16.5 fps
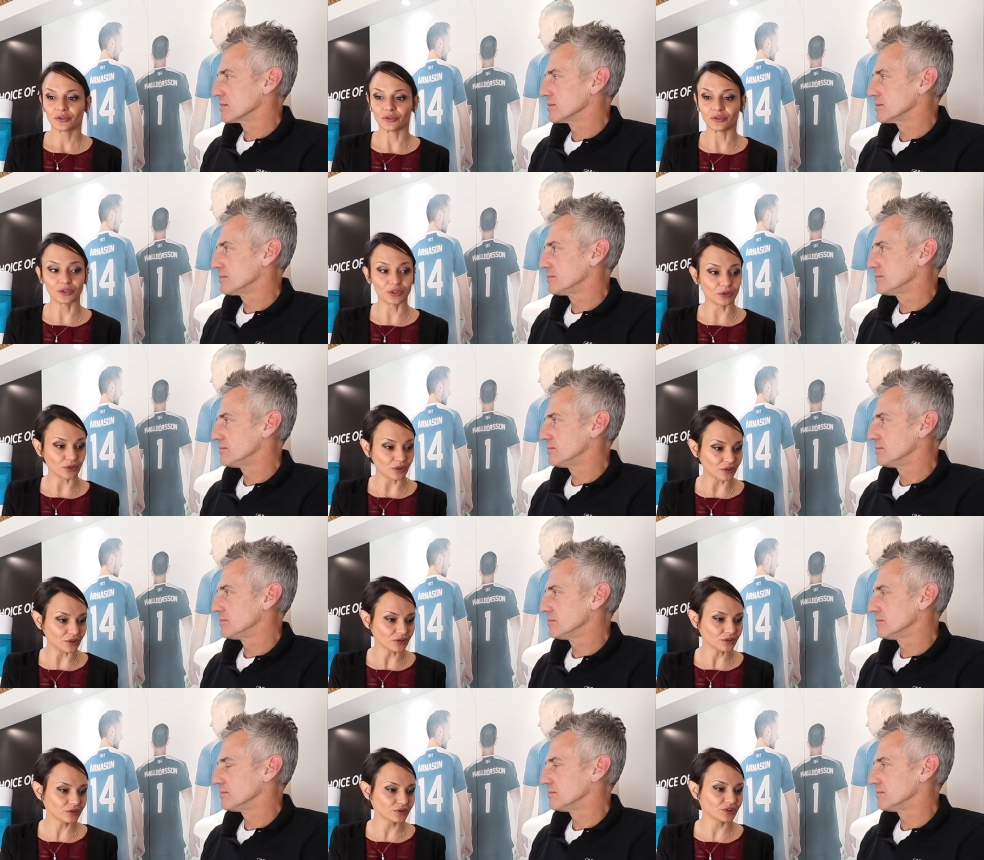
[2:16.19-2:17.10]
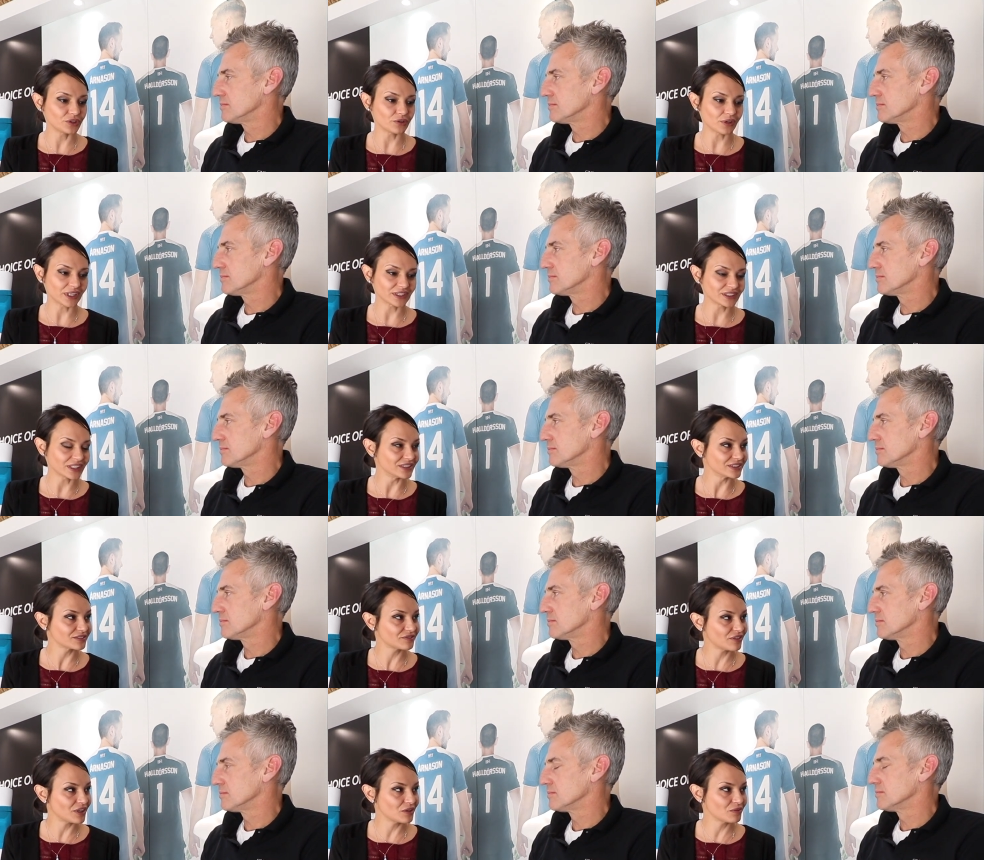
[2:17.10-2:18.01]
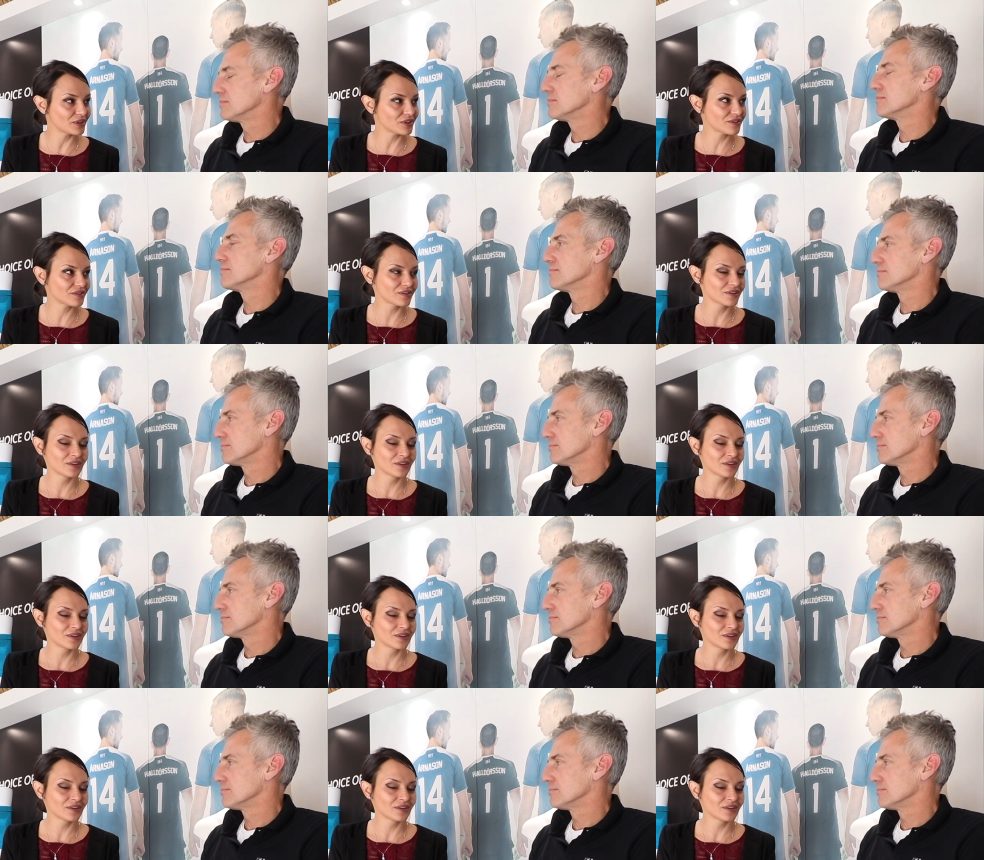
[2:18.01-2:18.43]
Speaker 1: Who you are, who you identify with,